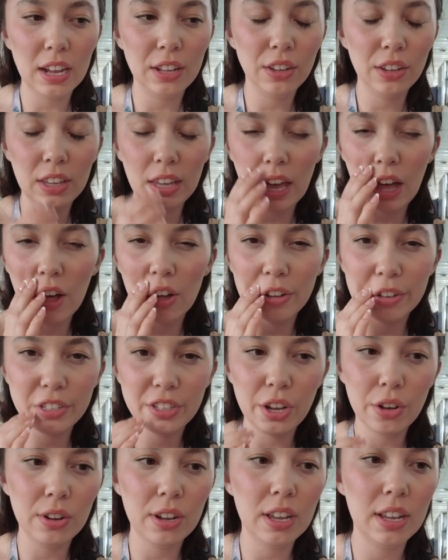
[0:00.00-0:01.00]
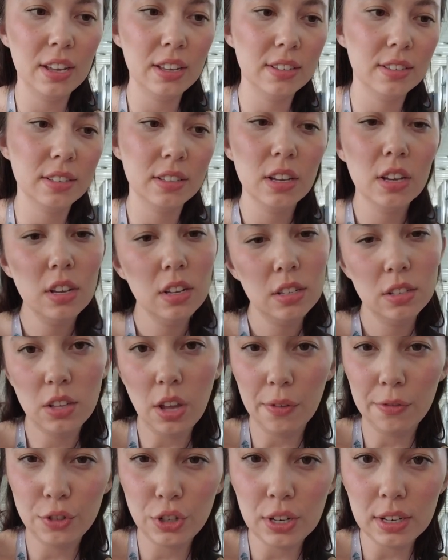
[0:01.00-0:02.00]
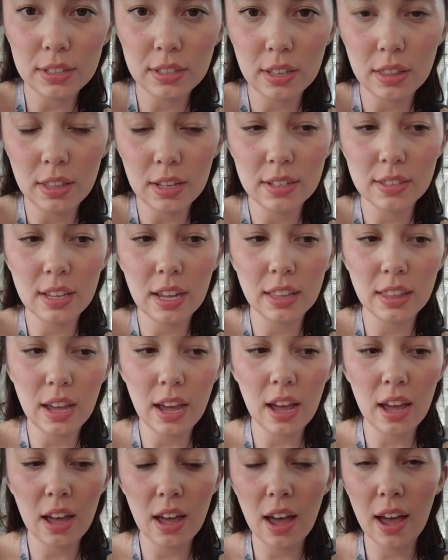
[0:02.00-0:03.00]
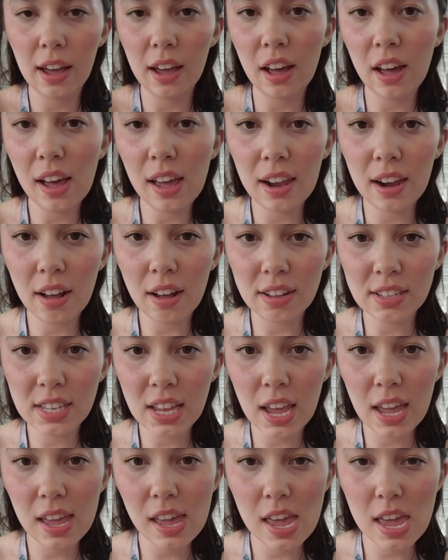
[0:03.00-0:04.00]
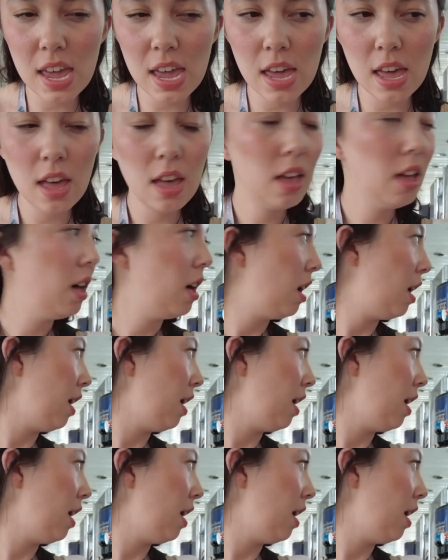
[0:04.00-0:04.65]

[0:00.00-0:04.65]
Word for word: You can get all sodas, soft drinks, and things like that. I got an acai.